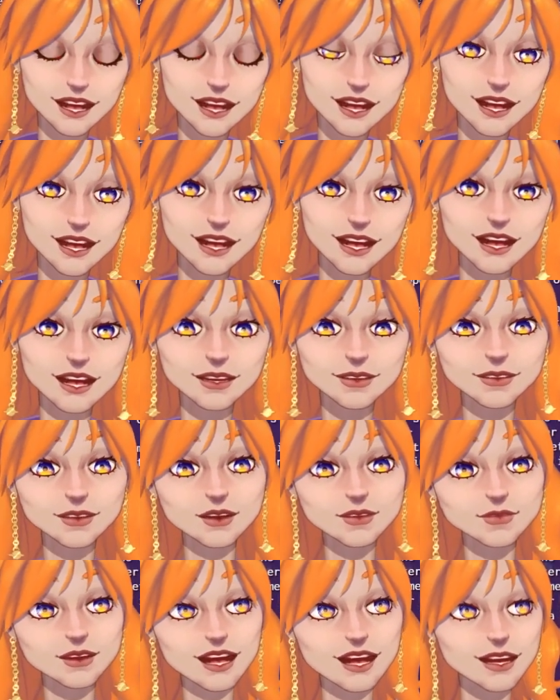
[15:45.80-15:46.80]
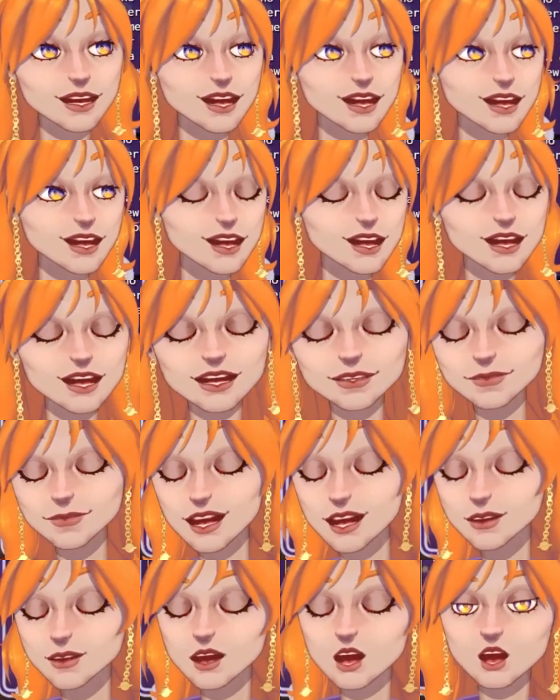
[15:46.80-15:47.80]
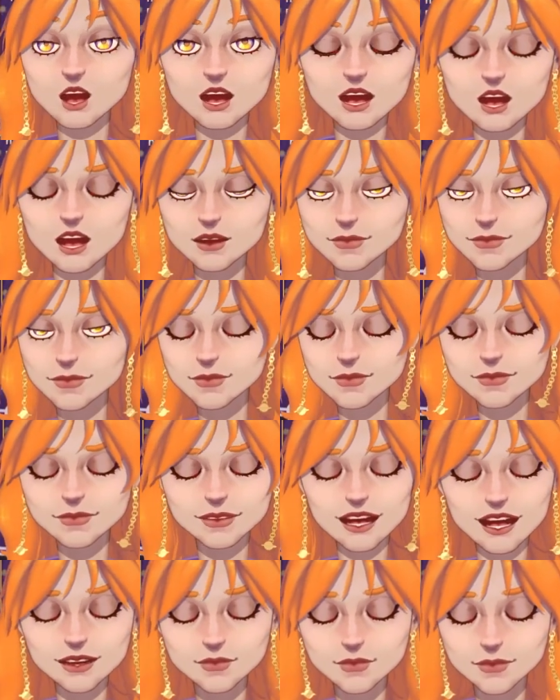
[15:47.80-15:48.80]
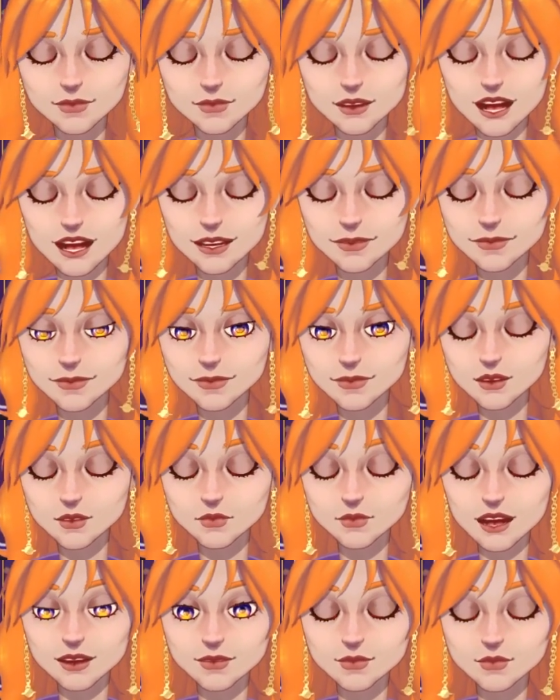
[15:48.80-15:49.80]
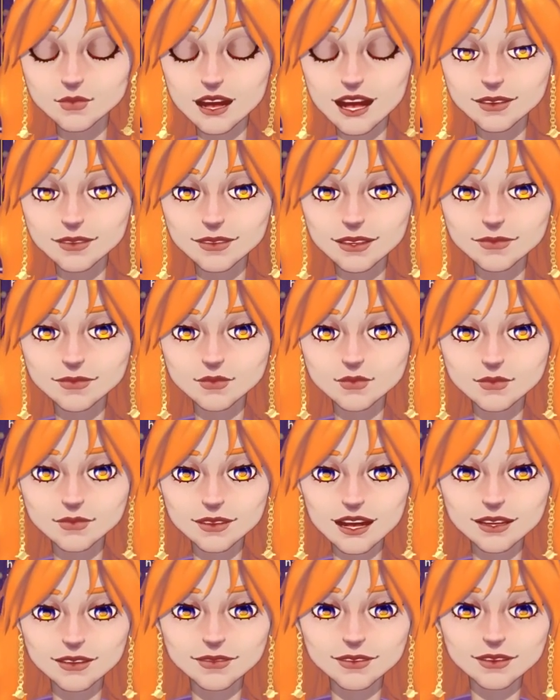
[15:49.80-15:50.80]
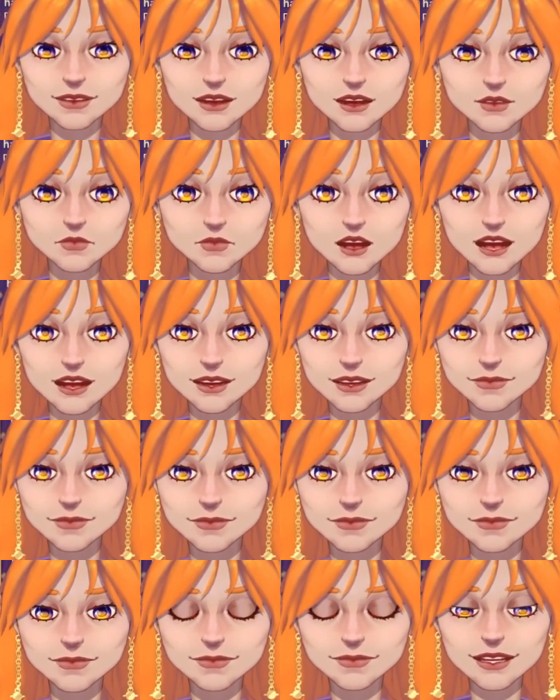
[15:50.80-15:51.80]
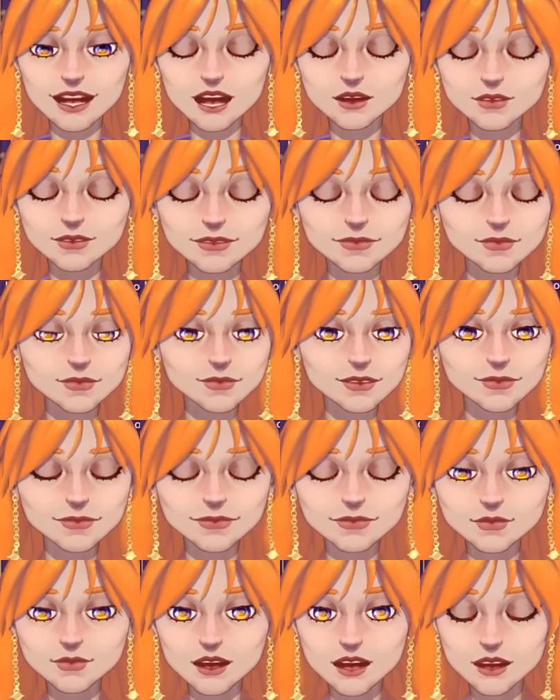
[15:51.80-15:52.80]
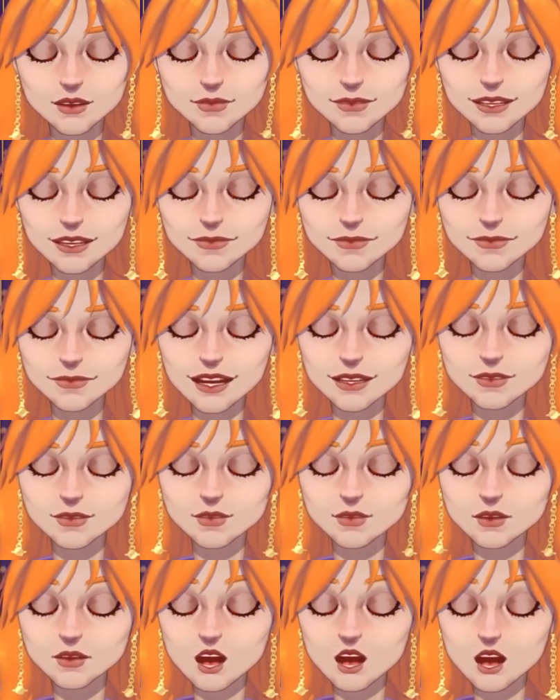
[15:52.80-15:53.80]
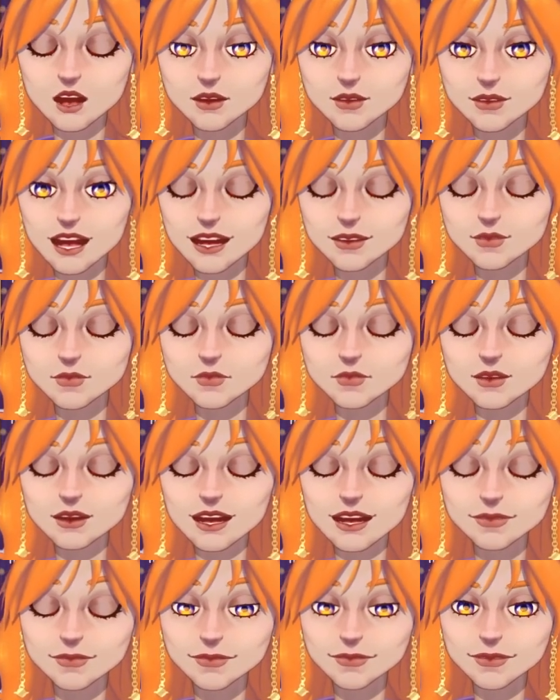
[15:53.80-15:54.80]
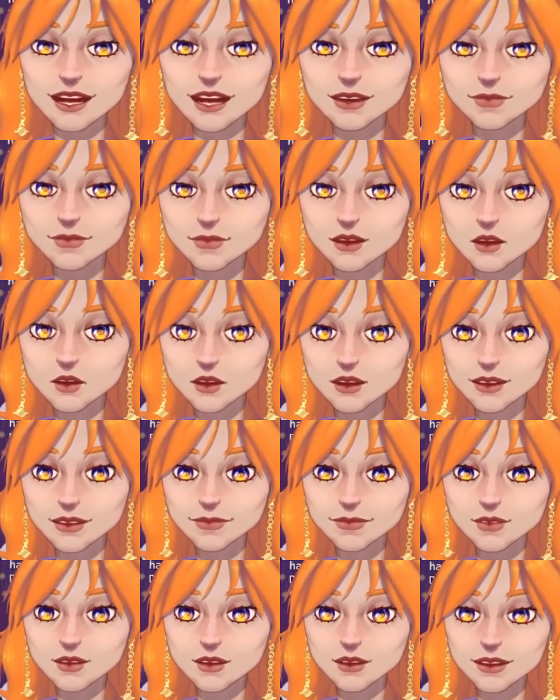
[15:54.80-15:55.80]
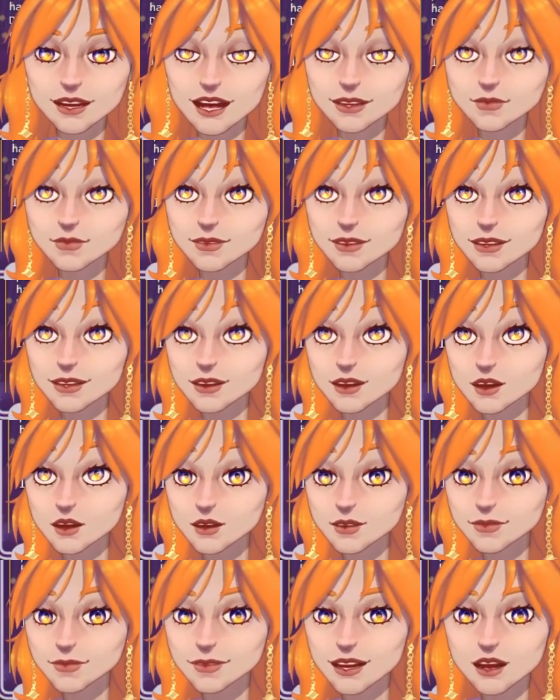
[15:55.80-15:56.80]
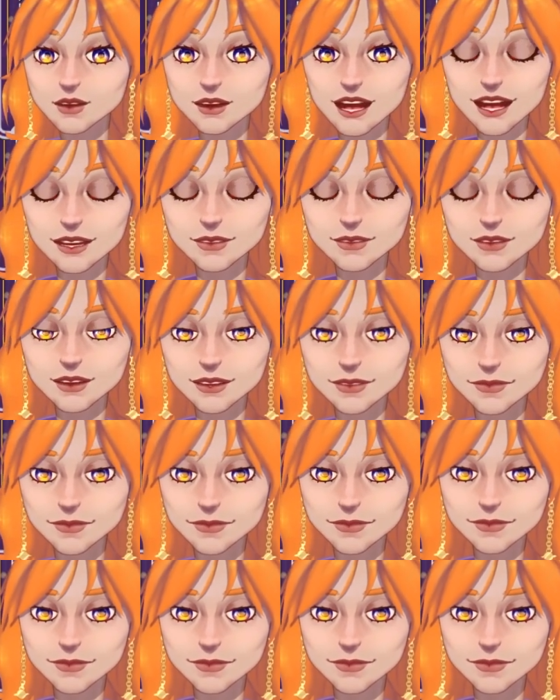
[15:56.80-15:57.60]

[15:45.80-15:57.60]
And you know what? And they said, oh, this game sucks, do not recommend. And it was like, but it's a narrative experience, and you killed everyone who came in here with narration.